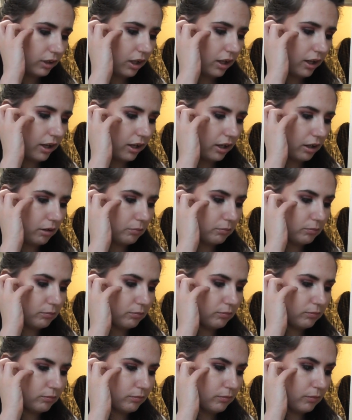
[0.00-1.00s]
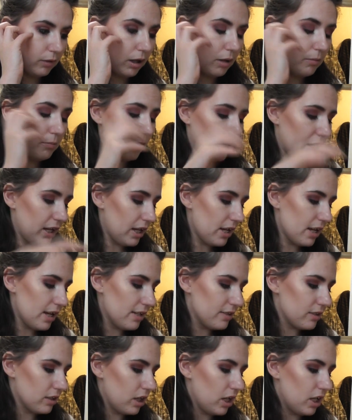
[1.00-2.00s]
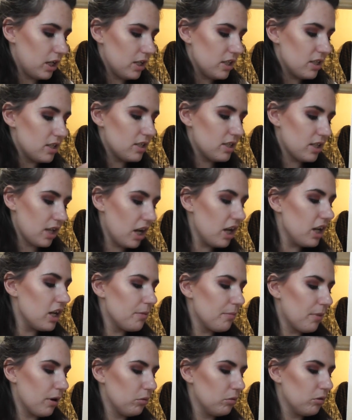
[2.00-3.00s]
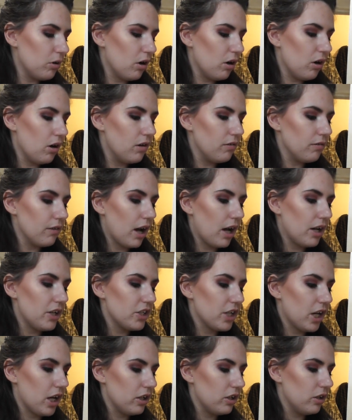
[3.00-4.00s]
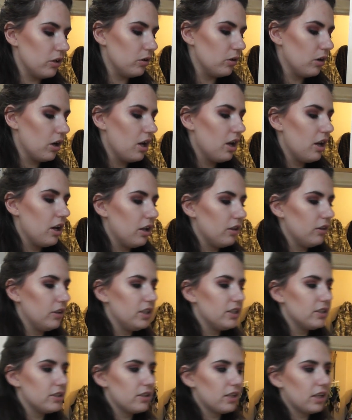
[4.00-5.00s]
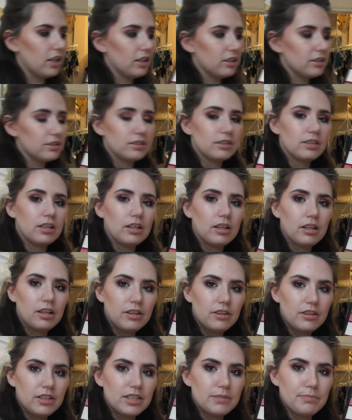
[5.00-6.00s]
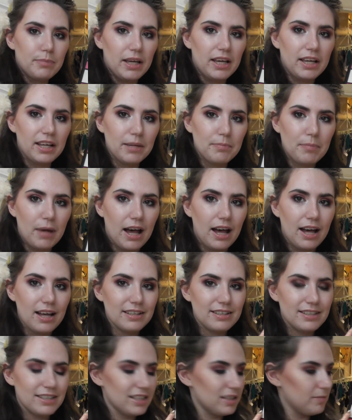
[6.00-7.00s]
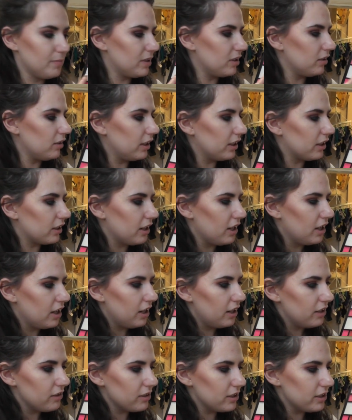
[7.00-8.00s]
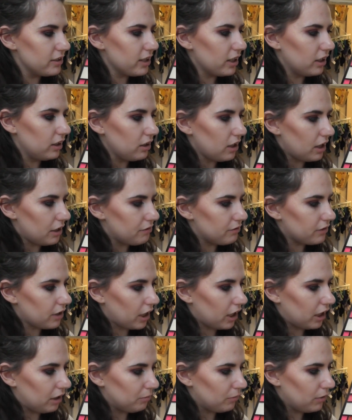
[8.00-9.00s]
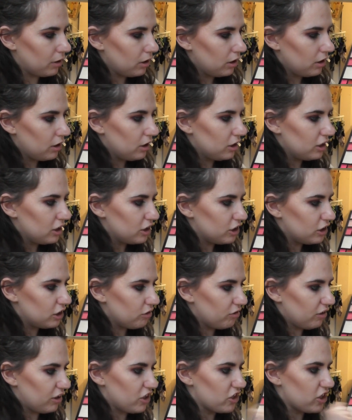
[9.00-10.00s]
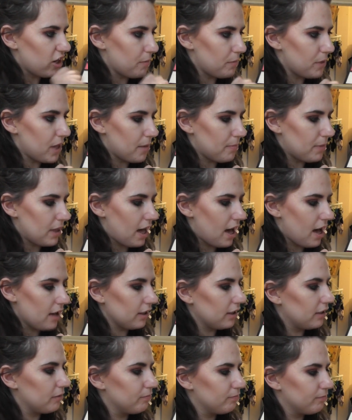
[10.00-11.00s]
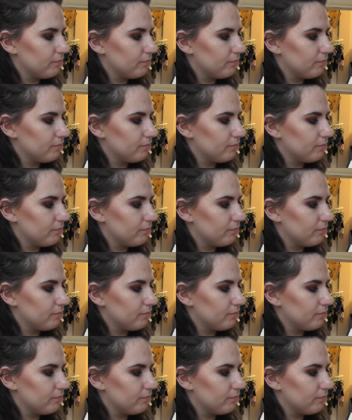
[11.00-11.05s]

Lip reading: But it is an insane amount of eyeshadow. These things, these big pans in the middle, like, it's going to take a lifetime to finish up that black.